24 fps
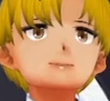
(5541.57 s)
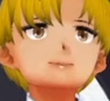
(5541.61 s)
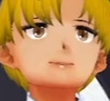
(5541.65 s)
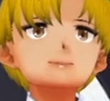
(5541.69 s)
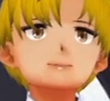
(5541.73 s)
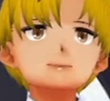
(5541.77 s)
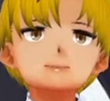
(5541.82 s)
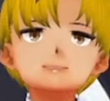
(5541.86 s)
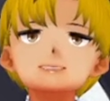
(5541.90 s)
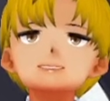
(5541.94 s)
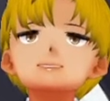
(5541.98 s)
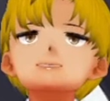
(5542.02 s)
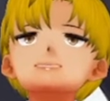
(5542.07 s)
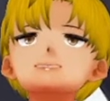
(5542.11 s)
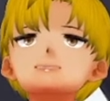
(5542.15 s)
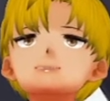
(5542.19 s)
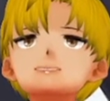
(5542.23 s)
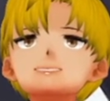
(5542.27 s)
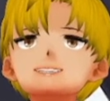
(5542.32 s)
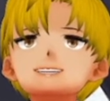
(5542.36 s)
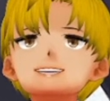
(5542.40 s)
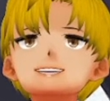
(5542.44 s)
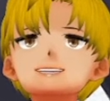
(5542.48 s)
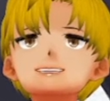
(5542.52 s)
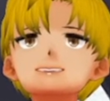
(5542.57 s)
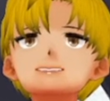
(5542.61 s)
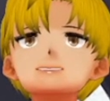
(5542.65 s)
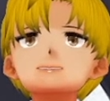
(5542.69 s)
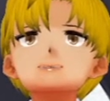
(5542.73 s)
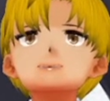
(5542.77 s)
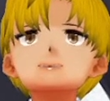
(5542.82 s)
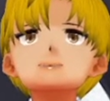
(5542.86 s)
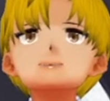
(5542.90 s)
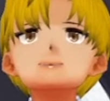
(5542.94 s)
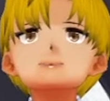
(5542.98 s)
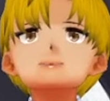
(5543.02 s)
Every day?
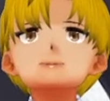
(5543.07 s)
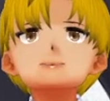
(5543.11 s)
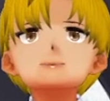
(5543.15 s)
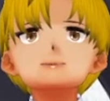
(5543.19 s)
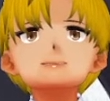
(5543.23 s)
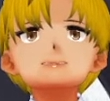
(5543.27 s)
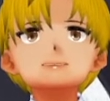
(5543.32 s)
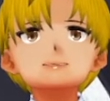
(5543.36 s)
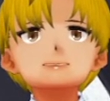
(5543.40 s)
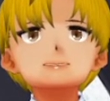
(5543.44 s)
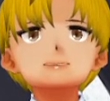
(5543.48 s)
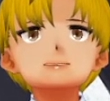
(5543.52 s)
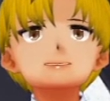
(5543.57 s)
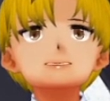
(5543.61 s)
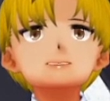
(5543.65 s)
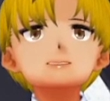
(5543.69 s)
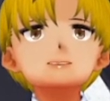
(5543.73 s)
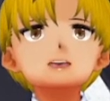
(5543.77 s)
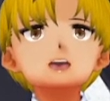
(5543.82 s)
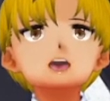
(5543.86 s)
Because you